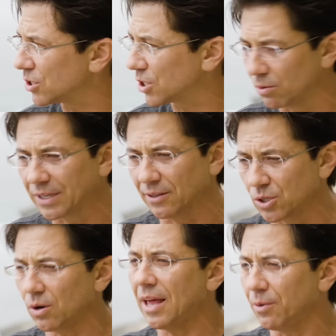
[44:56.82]
else yep. is going down.
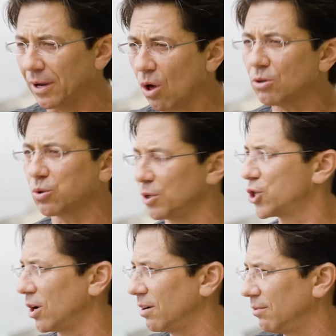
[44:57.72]
So anyway, long story
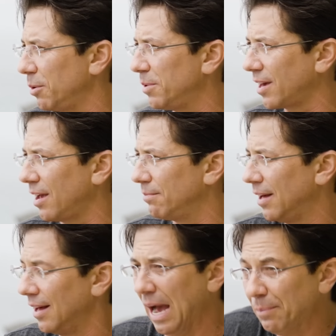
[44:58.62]
short, we became,
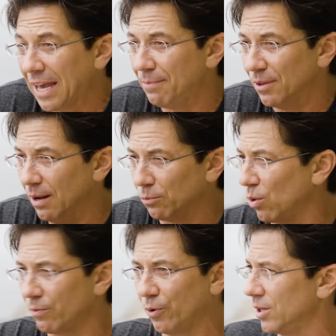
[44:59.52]
I became the number
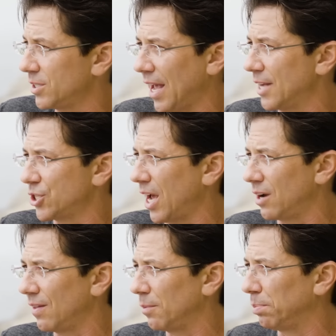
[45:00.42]
one real estate
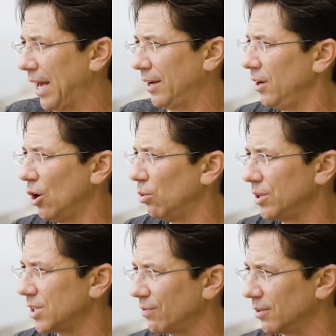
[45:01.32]
educator on the planet. No yep.
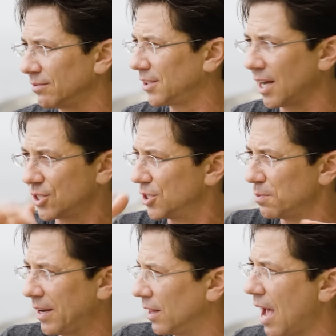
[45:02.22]
one has ever touched
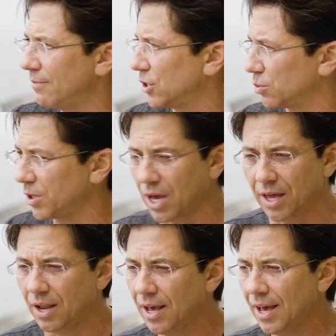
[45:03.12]
as many lives we
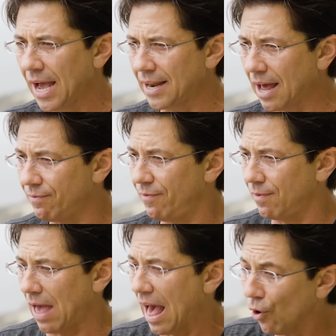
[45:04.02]
can. And I've
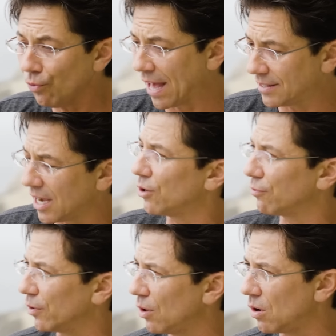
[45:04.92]
held that
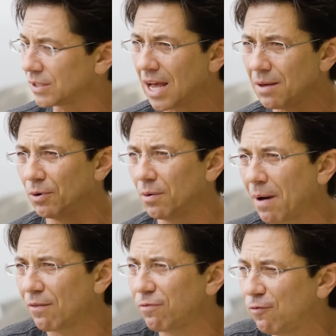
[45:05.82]
title for a long time, but
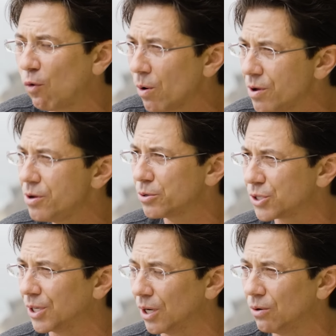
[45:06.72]
about four
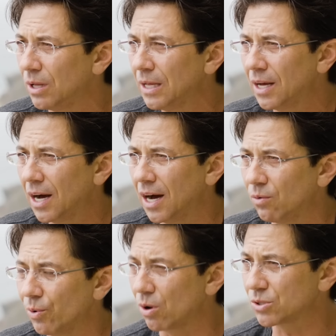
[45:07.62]
years ago,
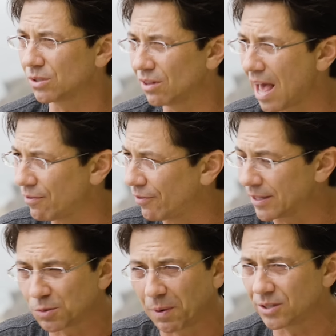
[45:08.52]
uh, we were also in the live
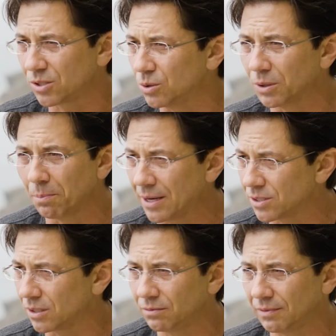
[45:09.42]
event space doing
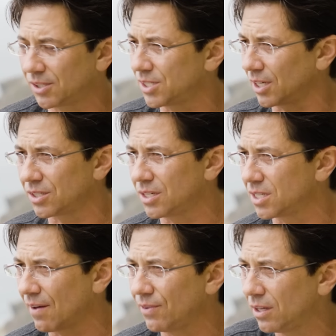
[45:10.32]
amazing sixty,
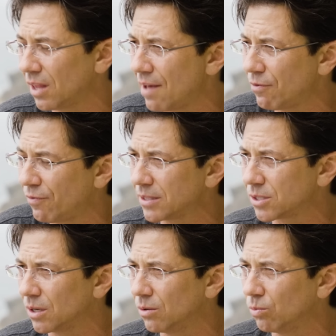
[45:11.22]
seventy live
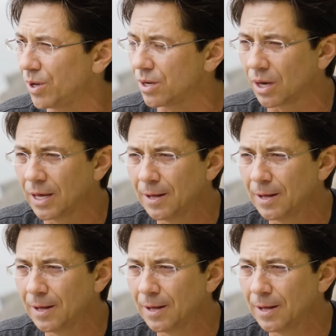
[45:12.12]
events a week.